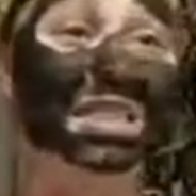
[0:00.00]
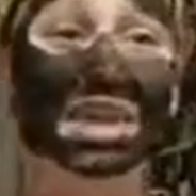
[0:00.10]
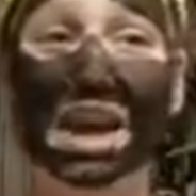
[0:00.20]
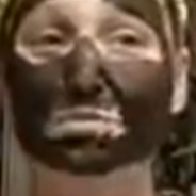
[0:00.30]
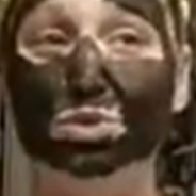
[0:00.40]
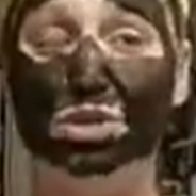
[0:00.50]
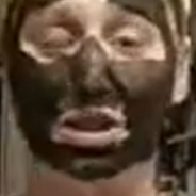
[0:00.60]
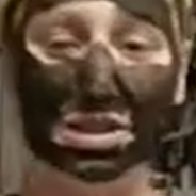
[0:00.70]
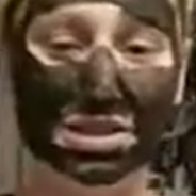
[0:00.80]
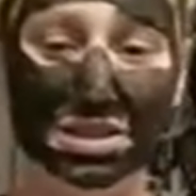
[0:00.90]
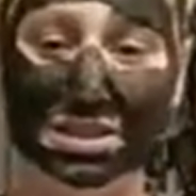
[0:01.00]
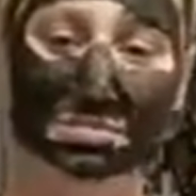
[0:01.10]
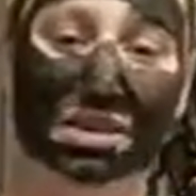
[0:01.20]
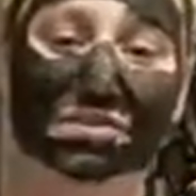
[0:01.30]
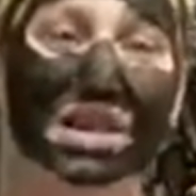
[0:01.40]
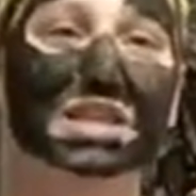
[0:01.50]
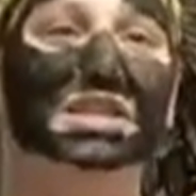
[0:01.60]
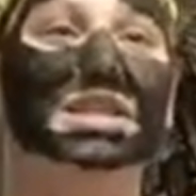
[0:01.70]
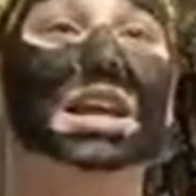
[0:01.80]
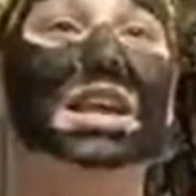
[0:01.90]
think I have more toxins in my face
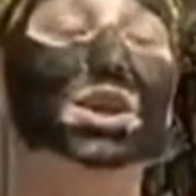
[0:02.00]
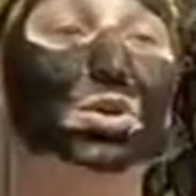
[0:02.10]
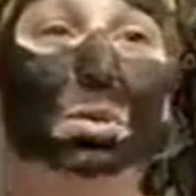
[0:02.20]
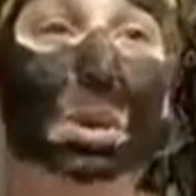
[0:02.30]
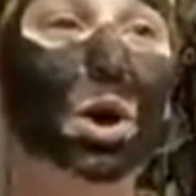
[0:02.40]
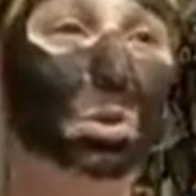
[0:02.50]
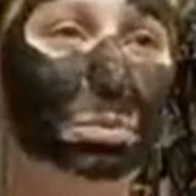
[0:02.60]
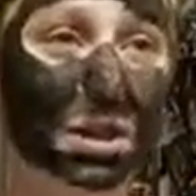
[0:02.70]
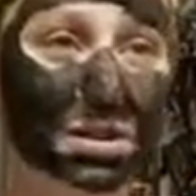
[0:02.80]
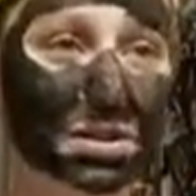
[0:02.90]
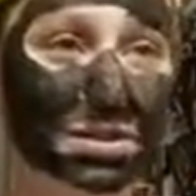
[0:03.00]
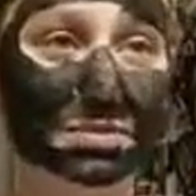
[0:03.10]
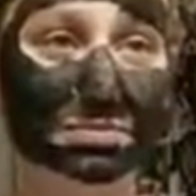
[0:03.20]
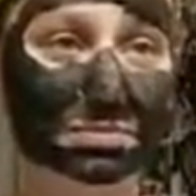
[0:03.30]
than I do on my armpits.